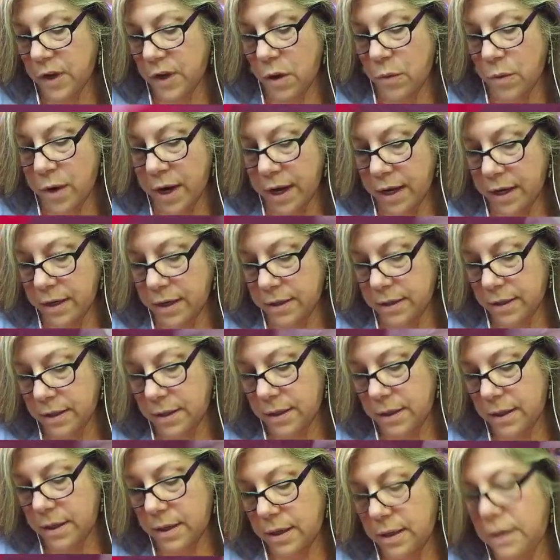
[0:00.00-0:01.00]
All right,
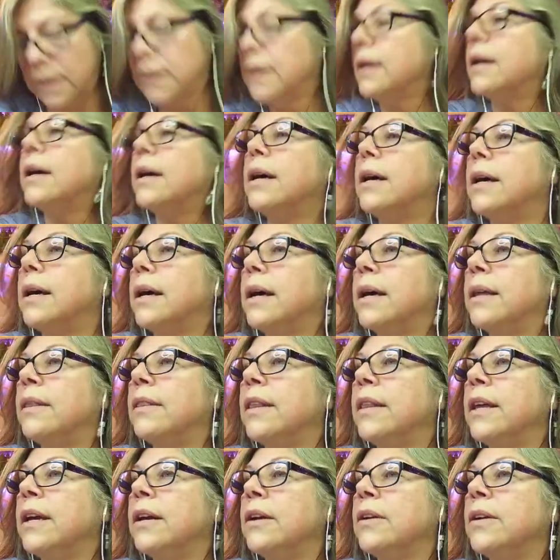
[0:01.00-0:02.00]

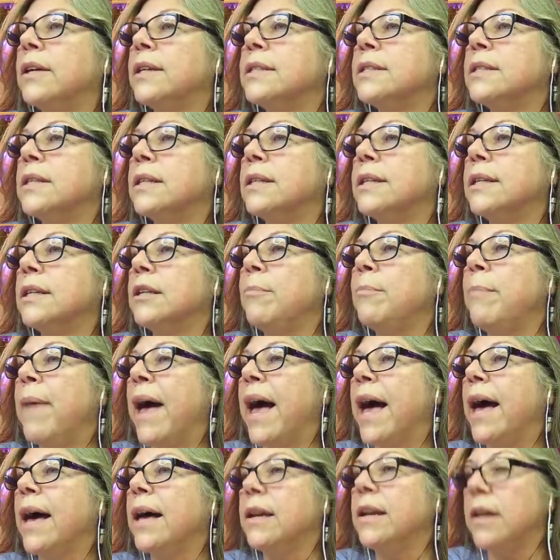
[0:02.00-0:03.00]
and there is the little
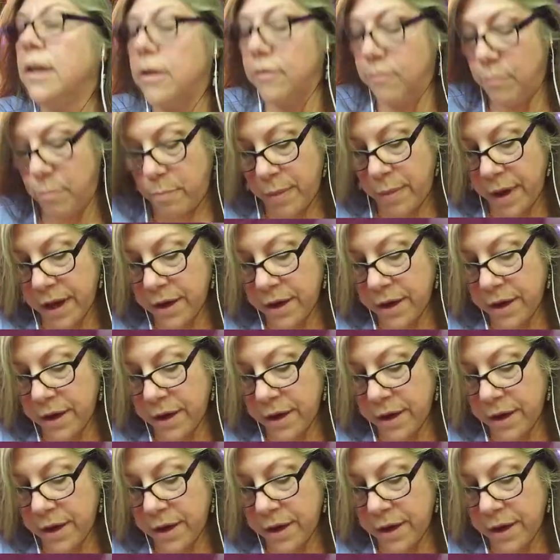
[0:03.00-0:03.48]
pad of